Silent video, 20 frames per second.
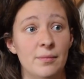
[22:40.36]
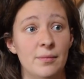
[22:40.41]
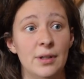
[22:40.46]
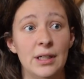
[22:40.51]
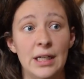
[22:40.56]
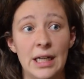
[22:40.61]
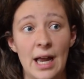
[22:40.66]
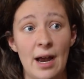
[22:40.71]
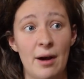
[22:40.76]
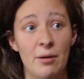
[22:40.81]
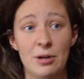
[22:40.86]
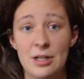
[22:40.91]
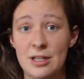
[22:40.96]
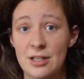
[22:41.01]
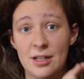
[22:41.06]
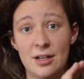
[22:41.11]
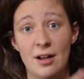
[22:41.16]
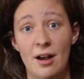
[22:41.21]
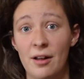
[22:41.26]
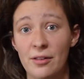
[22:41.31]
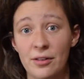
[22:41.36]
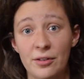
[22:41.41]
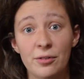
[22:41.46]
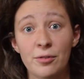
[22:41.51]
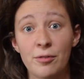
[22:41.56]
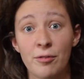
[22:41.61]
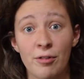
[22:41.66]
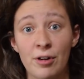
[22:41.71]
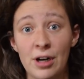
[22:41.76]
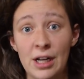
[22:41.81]
Yeah, we did other
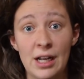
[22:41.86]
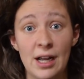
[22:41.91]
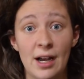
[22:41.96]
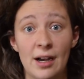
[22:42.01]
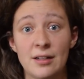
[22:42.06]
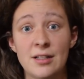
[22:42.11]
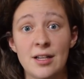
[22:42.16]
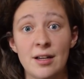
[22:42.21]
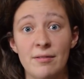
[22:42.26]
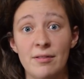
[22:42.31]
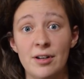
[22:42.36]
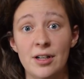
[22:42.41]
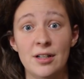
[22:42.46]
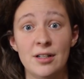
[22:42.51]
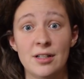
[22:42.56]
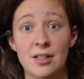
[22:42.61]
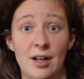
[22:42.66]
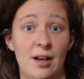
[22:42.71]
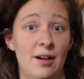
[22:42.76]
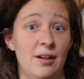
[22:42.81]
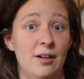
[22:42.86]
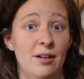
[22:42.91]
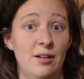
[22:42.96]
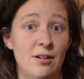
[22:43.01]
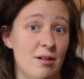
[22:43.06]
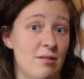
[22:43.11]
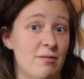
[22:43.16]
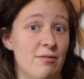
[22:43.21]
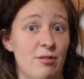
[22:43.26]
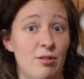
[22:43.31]
free activities like
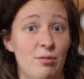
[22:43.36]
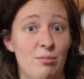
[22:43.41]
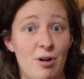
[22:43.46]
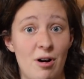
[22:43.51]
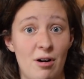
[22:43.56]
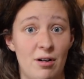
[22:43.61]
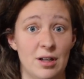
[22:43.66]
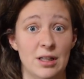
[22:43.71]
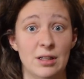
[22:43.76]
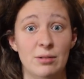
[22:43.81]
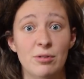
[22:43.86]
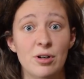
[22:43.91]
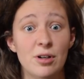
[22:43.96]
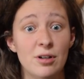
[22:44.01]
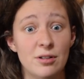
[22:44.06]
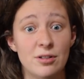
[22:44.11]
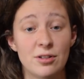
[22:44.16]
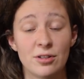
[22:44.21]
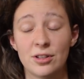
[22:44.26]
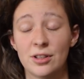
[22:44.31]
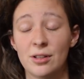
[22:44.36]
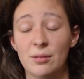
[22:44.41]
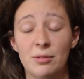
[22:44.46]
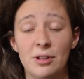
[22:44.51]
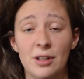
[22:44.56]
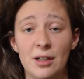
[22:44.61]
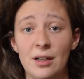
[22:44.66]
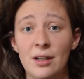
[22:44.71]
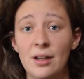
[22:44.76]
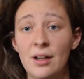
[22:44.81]
go for a walk in the woods or
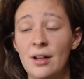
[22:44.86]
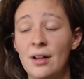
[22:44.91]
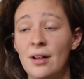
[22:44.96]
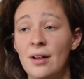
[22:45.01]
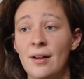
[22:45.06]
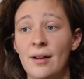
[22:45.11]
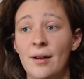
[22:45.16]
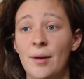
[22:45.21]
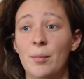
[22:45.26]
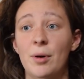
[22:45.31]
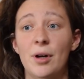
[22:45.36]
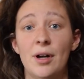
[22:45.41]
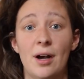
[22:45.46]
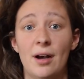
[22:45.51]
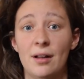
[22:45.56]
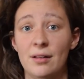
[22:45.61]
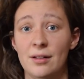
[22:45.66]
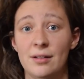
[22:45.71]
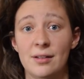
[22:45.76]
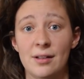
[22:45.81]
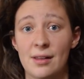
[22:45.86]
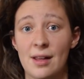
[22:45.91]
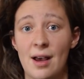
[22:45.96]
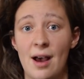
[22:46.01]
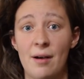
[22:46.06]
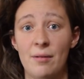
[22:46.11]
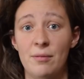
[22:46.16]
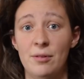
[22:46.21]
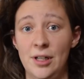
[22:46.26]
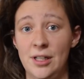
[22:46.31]
something, but other than
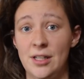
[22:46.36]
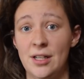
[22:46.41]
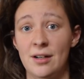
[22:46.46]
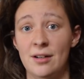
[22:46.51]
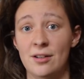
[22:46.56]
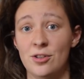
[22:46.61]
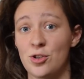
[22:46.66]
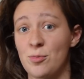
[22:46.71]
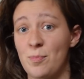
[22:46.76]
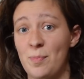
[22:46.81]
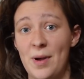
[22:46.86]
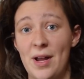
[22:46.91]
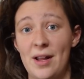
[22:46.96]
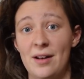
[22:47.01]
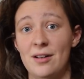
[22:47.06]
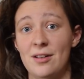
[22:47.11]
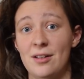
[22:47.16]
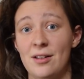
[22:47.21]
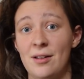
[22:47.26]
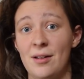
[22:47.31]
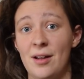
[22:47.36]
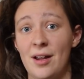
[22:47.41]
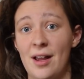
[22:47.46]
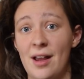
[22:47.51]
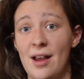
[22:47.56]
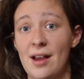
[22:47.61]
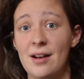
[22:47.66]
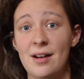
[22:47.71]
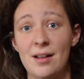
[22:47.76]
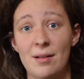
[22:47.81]
that we didn't spend
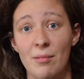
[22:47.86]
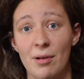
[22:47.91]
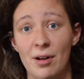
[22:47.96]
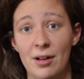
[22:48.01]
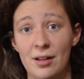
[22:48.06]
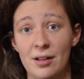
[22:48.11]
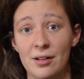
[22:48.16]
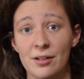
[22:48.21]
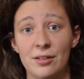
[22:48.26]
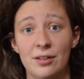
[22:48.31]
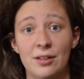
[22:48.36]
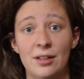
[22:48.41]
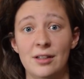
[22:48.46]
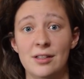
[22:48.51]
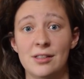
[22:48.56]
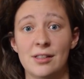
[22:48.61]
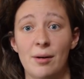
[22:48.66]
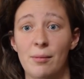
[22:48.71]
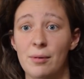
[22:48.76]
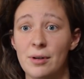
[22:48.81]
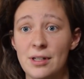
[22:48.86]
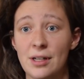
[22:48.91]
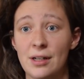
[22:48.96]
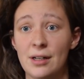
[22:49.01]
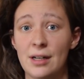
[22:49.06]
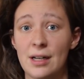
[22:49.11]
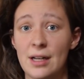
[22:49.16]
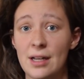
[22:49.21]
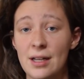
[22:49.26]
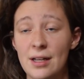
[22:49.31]
any money on things that we
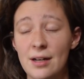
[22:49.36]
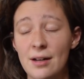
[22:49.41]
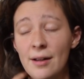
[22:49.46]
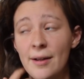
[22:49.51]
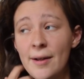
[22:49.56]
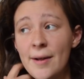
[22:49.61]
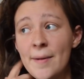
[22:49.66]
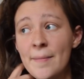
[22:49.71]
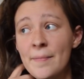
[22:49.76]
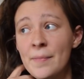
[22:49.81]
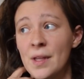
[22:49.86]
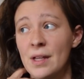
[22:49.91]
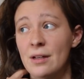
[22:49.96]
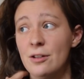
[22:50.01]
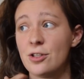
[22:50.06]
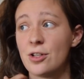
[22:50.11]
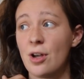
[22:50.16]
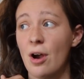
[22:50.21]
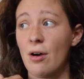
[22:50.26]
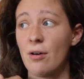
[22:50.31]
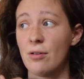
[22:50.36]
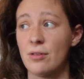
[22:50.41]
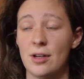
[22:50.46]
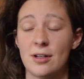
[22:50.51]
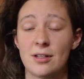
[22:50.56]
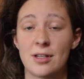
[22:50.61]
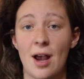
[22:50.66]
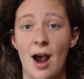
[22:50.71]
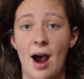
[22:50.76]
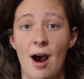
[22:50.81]
didn't need. So
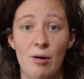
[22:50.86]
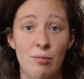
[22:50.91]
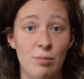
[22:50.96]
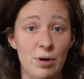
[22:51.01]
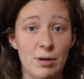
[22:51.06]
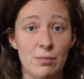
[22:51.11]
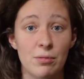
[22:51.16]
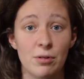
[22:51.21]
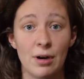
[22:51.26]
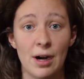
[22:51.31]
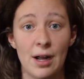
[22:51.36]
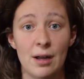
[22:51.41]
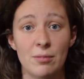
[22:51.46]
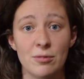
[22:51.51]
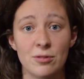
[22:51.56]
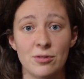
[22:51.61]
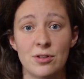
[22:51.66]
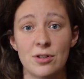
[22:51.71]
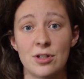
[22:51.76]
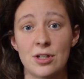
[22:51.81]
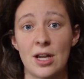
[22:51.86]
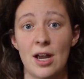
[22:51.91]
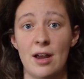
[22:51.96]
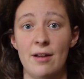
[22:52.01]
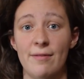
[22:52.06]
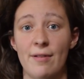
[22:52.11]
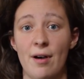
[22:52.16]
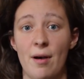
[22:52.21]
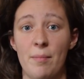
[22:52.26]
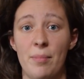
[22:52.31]
that's how we were able to
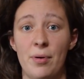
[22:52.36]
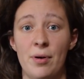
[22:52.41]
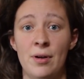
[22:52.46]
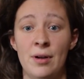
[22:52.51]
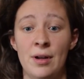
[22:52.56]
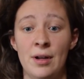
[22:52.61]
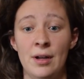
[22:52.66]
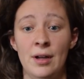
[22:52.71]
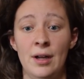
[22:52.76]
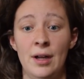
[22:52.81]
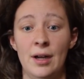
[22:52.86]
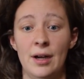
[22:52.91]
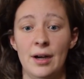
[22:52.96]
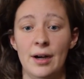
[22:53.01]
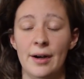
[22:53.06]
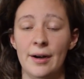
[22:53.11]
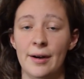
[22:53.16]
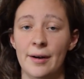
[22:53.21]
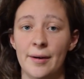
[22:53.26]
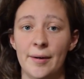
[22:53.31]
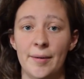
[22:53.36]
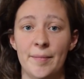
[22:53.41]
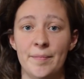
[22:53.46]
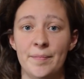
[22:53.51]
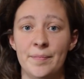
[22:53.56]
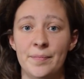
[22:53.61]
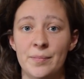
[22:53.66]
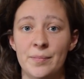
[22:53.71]
save up to